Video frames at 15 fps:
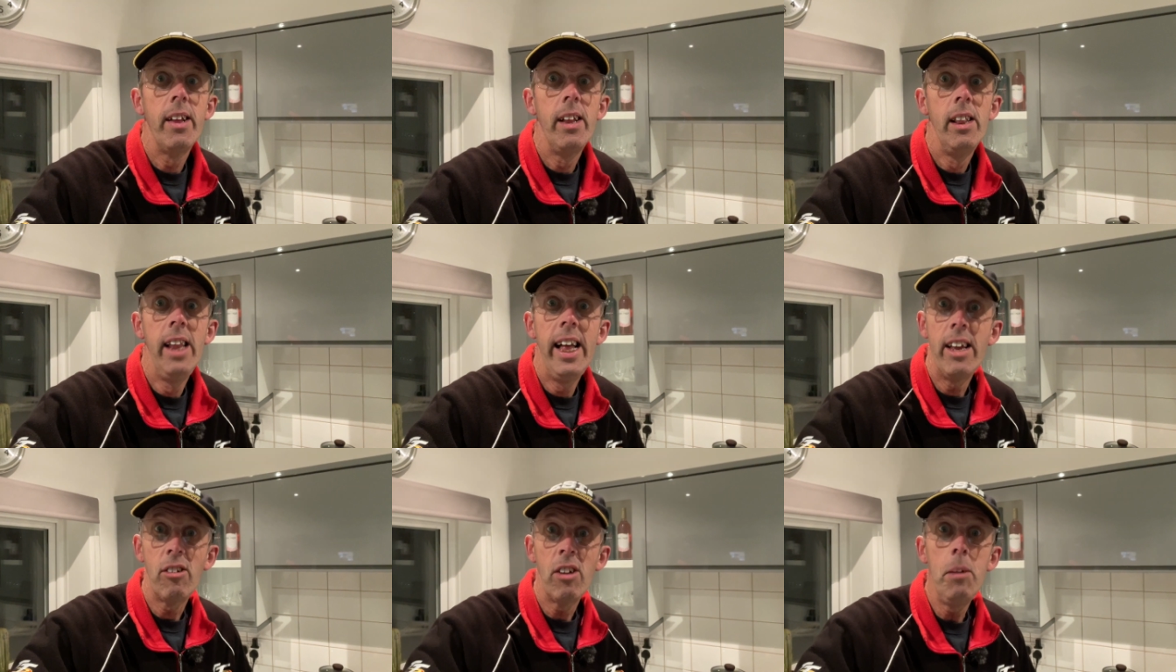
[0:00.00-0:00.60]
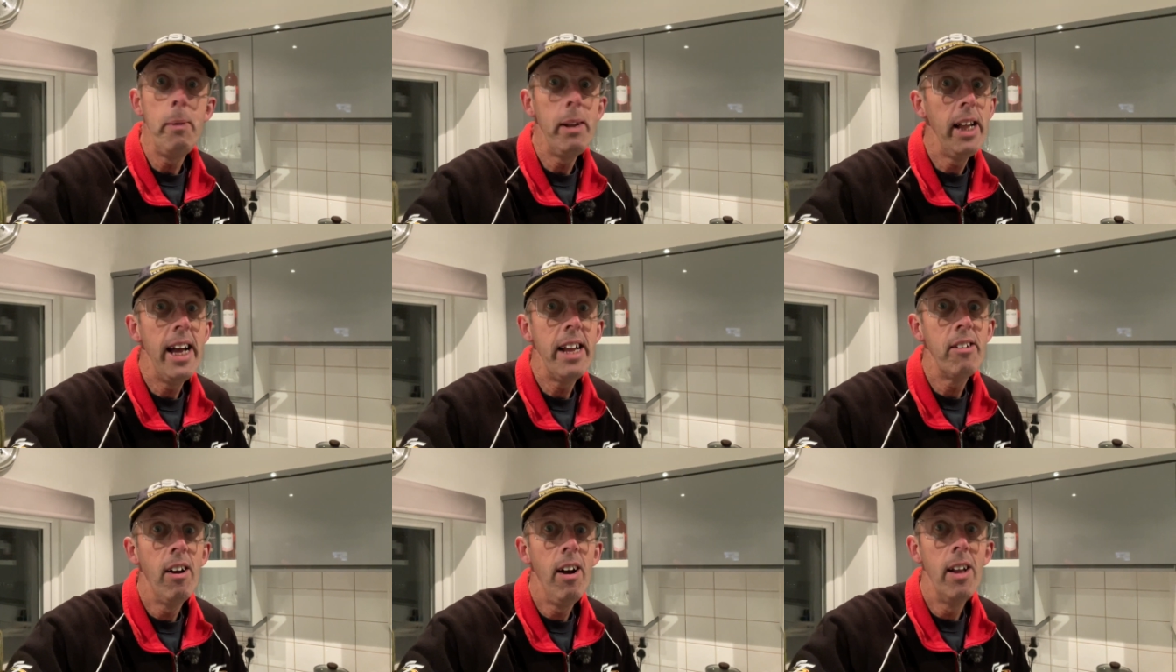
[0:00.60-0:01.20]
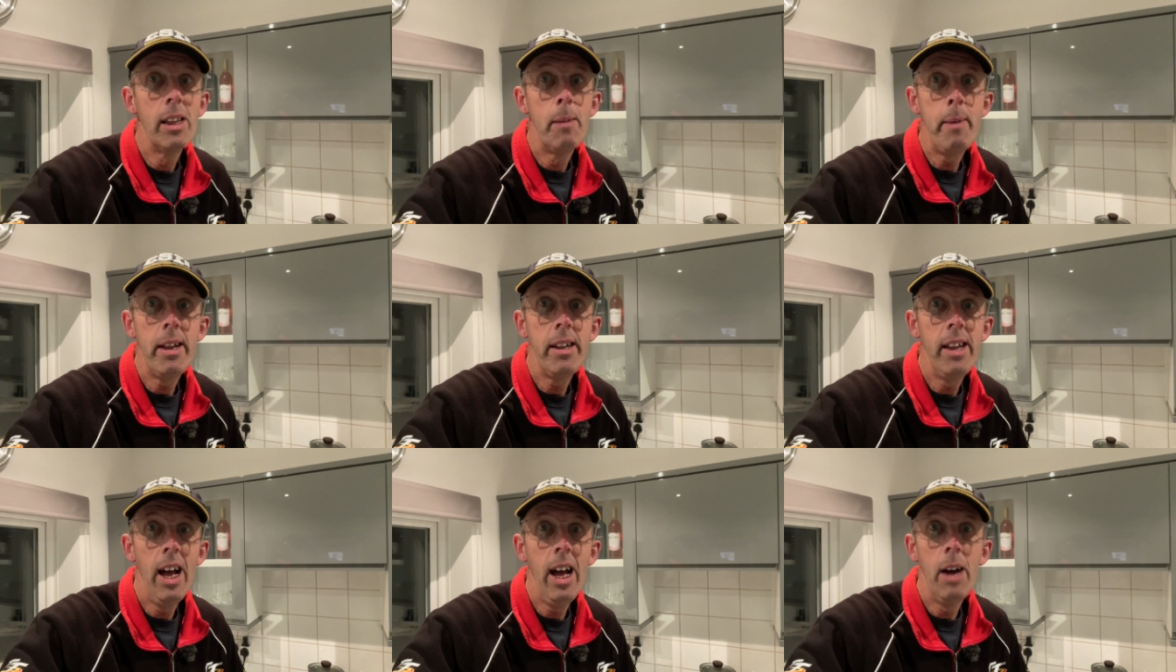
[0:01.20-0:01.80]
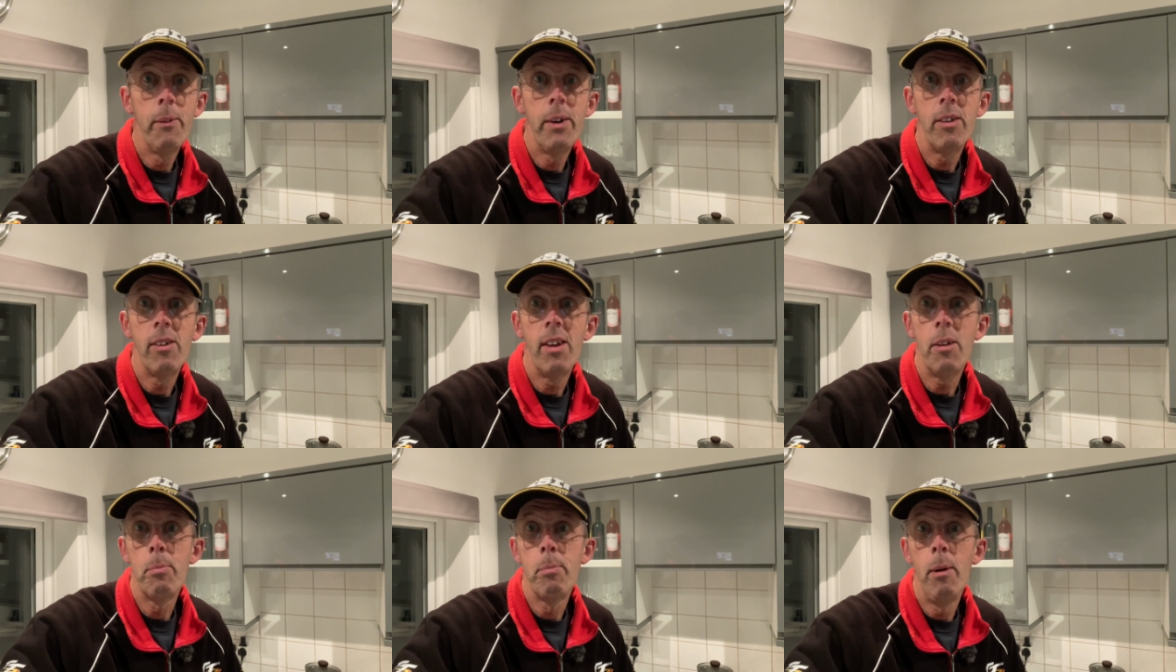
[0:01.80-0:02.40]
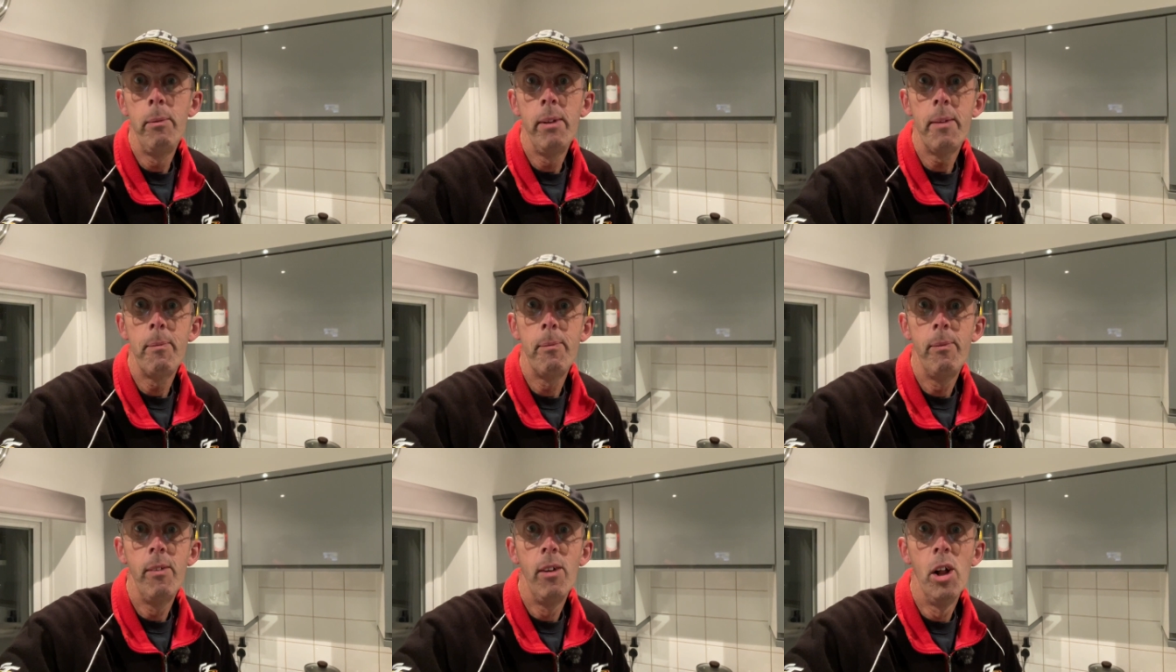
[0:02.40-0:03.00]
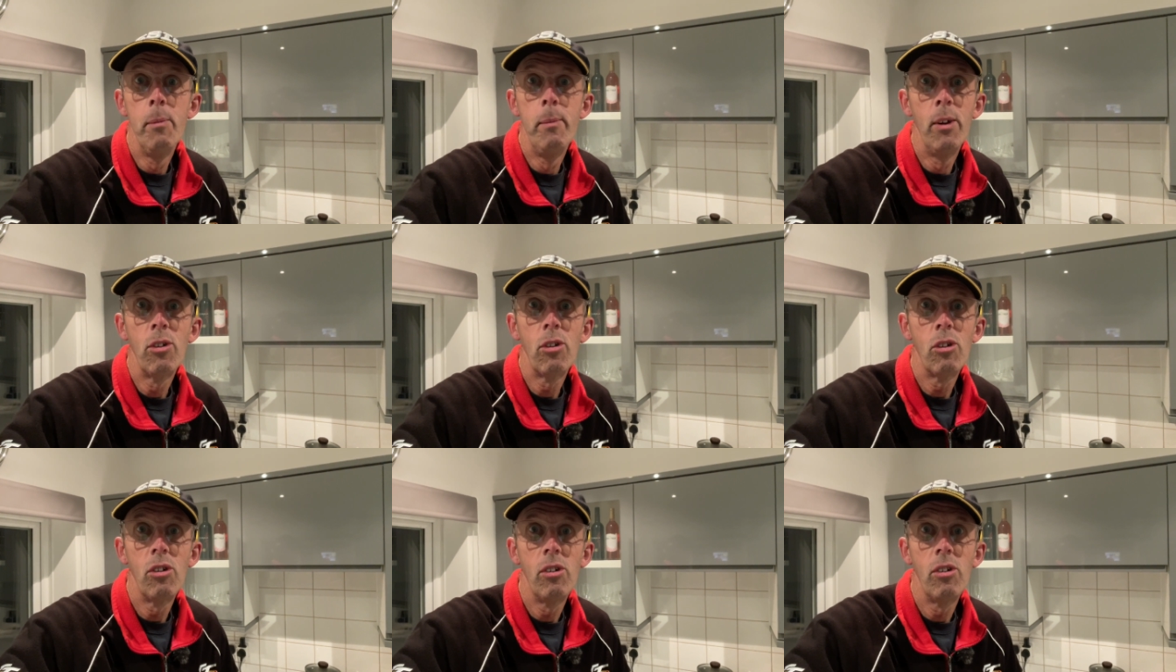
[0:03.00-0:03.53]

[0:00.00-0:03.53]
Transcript: It's going to be late on. I mean, now it's, it's probably almost